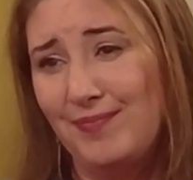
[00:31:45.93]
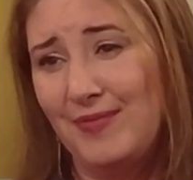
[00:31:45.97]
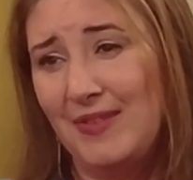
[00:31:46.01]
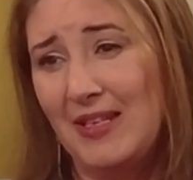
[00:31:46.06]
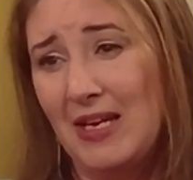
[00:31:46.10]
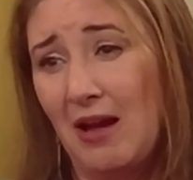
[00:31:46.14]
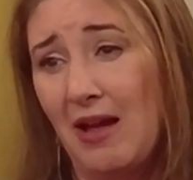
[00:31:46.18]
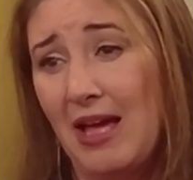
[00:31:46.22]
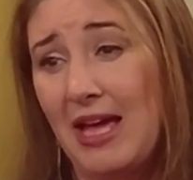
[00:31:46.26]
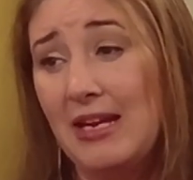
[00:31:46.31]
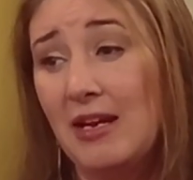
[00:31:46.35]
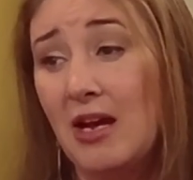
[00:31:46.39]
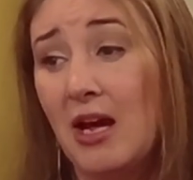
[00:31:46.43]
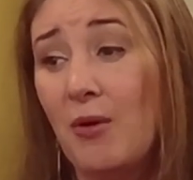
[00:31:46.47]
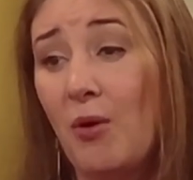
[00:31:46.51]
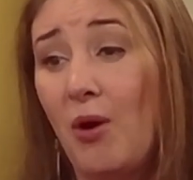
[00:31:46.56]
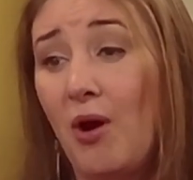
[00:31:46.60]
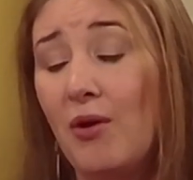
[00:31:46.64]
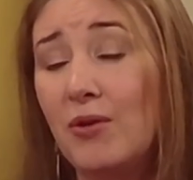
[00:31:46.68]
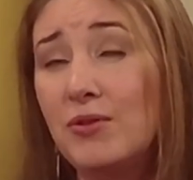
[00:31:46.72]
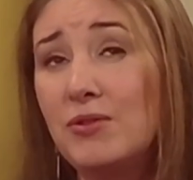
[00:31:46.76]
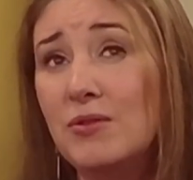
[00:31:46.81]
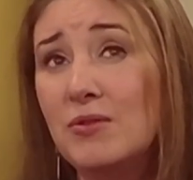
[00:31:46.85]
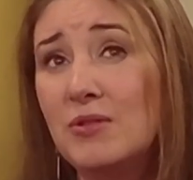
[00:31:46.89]
Yeah, and I'll
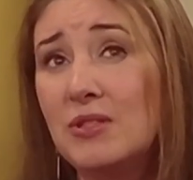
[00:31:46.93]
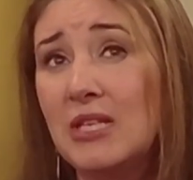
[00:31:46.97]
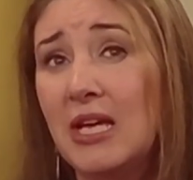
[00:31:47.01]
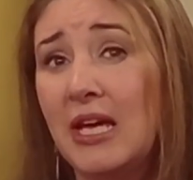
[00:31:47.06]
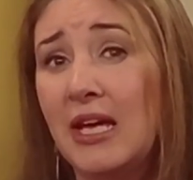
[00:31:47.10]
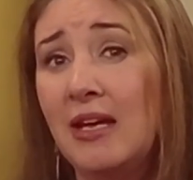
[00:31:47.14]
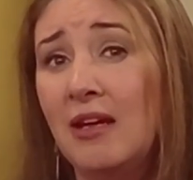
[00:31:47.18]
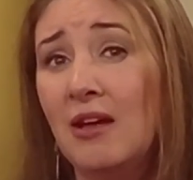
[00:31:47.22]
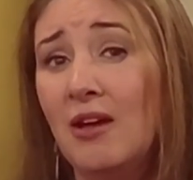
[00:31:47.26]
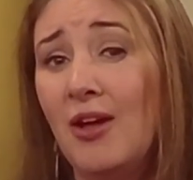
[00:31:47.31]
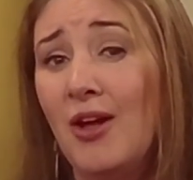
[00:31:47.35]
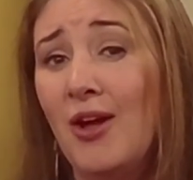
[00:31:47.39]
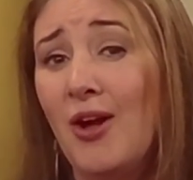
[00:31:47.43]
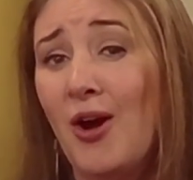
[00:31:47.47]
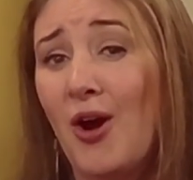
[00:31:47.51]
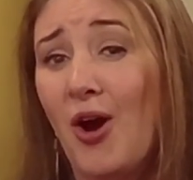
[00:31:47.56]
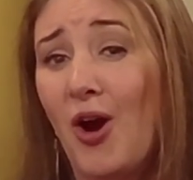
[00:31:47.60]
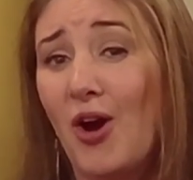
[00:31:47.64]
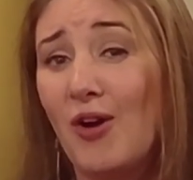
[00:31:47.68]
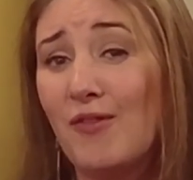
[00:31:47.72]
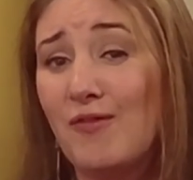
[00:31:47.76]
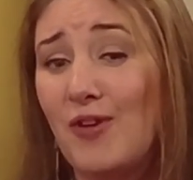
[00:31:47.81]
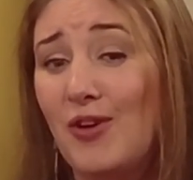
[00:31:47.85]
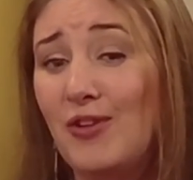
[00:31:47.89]
also say
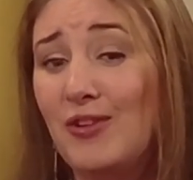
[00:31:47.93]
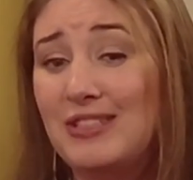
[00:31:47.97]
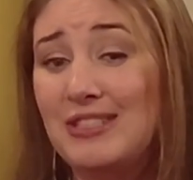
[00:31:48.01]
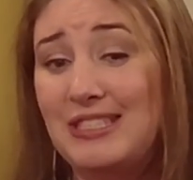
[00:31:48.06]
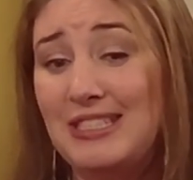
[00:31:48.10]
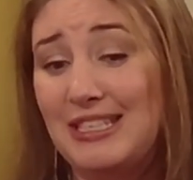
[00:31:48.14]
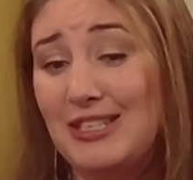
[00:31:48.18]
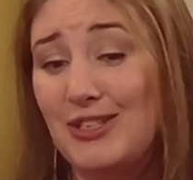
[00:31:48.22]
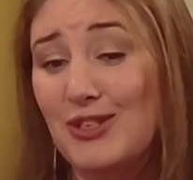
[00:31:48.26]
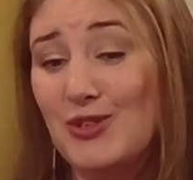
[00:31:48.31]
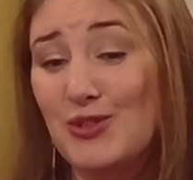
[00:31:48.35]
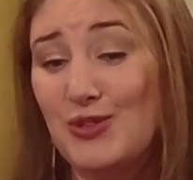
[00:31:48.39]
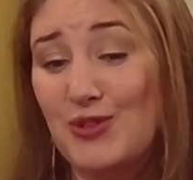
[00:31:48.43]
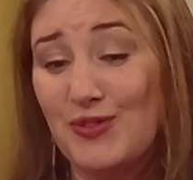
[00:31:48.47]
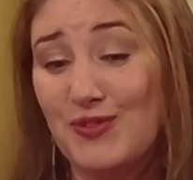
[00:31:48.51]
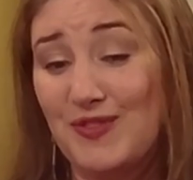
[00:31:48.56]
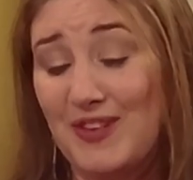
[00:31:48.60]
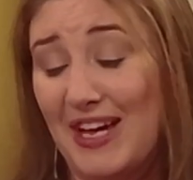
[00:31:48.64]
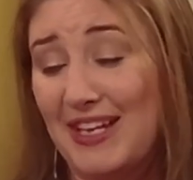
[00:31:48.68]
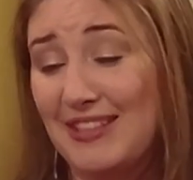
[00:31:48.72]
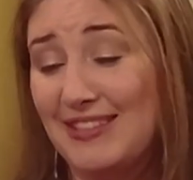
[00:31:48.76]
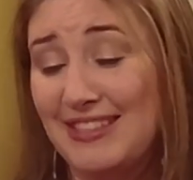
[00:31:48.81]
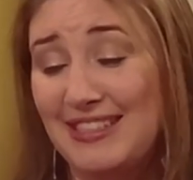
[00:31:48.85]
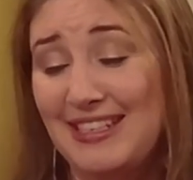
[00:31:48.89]
our volunteers are
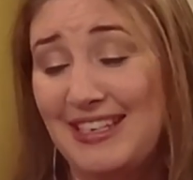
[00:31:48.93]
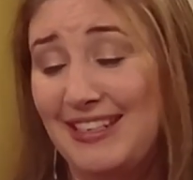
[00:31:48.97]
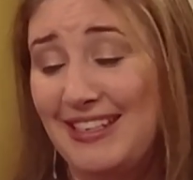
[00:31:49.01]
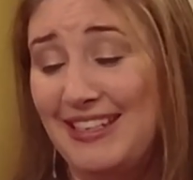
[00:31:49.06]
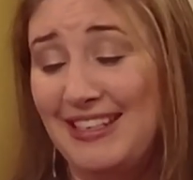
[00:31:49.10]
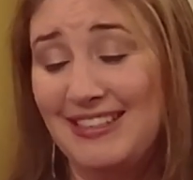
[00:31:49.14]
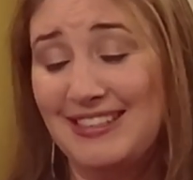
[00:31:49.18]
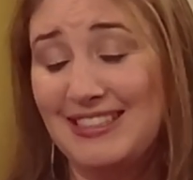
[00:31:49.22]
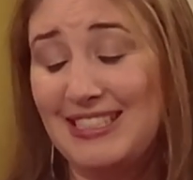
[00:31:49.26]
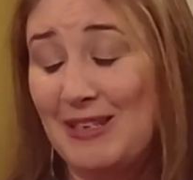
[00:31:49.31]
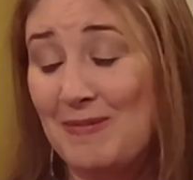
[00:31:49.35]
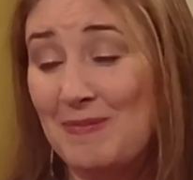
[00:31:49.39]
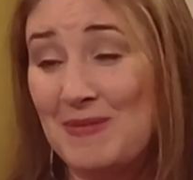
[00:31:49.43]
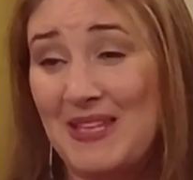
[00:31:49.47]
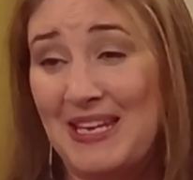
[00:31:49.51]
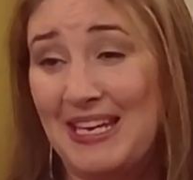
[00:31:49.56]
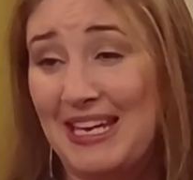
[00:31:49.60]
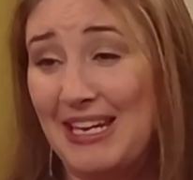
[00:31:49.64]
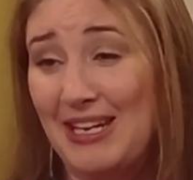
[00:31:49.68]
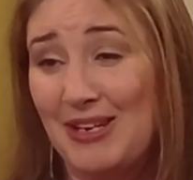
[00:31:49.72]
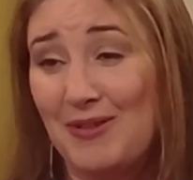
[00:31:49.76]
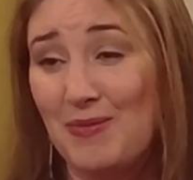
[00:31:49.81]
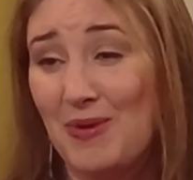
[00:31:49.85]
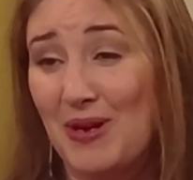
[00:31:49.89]
fascinating. Same
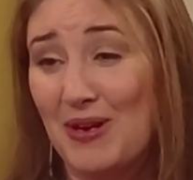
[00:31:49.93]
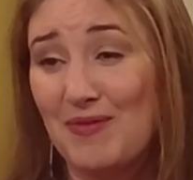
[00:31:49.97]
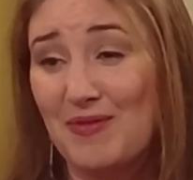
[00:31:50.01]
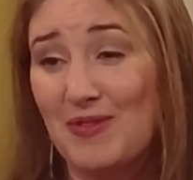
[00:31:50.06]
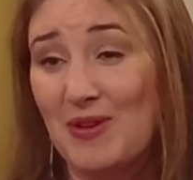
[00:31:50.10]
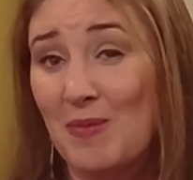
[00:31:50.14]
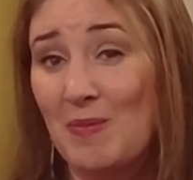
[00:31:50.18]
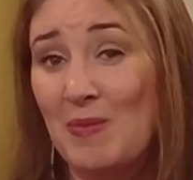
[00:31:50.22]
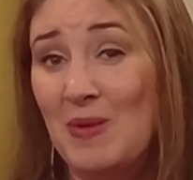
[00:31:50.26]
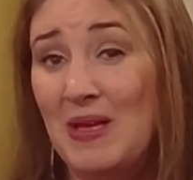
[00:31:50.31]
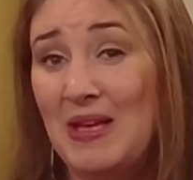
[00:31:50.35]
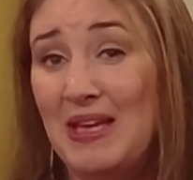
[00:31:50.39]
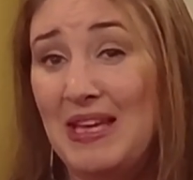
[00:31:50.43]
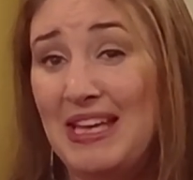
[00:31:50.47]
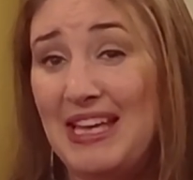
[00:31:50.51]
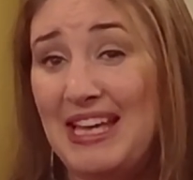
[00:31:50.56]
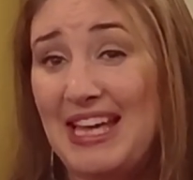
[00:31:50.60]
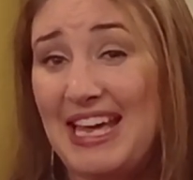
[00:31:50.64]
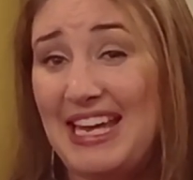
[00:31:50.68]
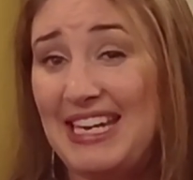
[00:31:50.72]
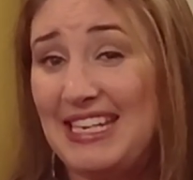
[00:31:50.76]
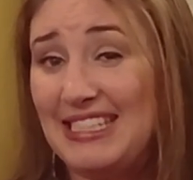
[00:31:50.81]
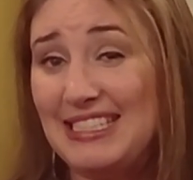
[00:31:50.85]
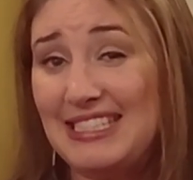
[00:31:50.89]
thing, anywhere from
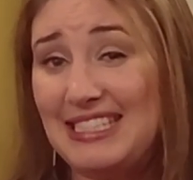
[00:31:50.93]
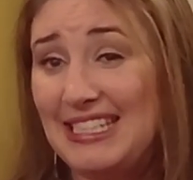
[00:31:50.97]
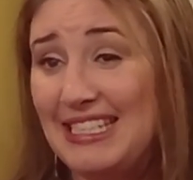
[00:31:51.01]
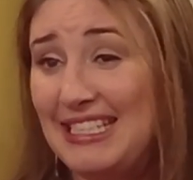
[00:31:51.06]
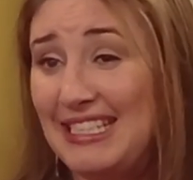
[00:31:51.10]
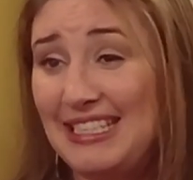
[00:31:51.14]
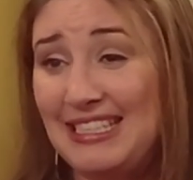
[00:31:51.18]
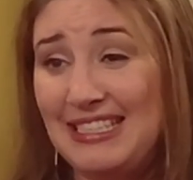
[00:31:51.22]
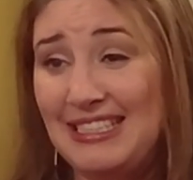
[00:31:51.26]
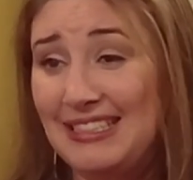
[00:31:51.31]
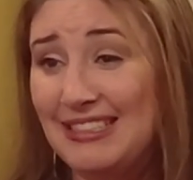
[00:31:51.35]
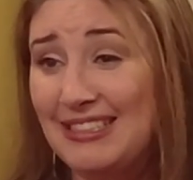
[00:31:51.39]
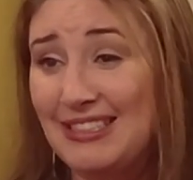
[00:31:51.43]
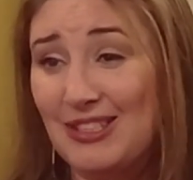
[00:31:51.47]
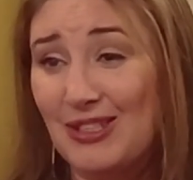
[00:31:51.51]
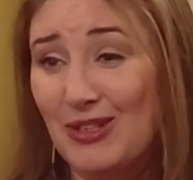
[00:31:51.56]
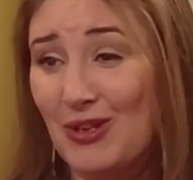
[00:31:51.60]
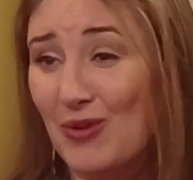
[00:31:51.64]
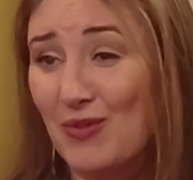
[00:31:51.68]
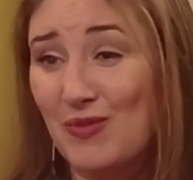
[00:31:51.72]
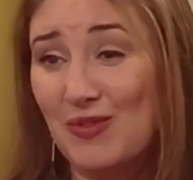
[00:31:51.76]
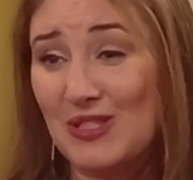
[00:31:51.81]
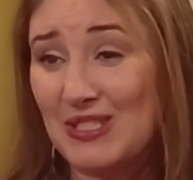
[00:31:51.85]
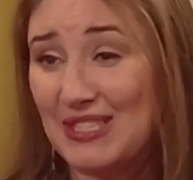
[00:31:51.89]
18 to
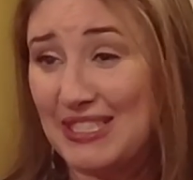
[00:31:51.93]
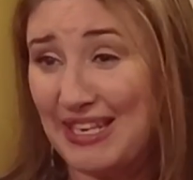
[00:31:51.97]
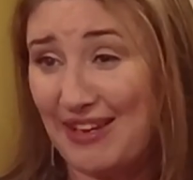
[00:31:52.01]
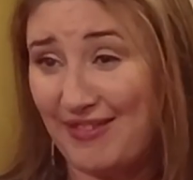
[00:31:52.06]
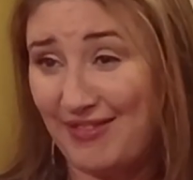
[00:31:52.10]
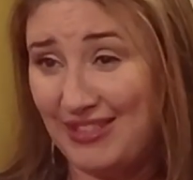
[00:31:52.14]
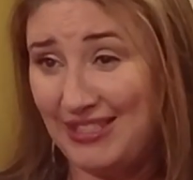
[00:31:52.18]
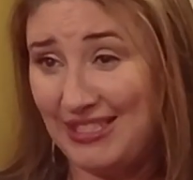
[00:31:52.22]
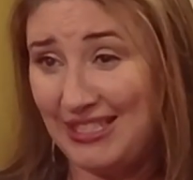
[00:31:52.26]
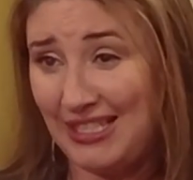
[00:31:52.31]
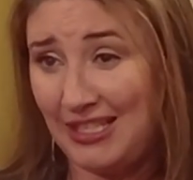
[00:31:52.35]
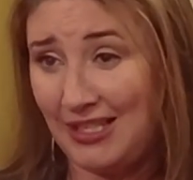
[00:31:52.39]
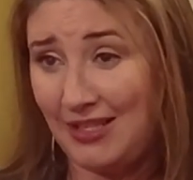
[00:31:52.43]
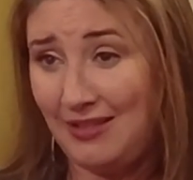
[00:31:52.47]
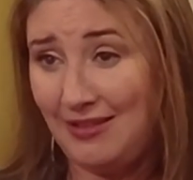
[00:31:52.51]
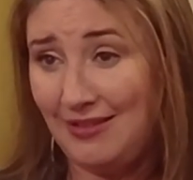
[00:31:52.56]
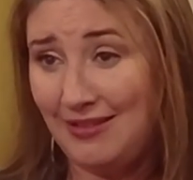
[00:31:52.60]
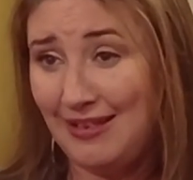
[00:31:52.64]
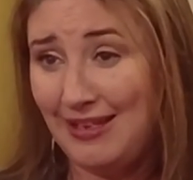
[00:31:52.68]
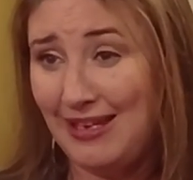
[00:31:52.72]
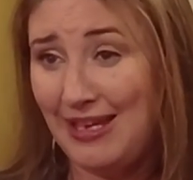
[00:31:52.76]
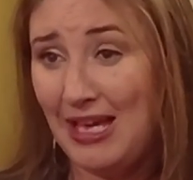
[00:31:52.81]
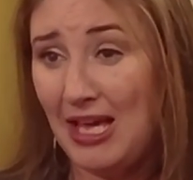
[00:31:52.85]
over 70.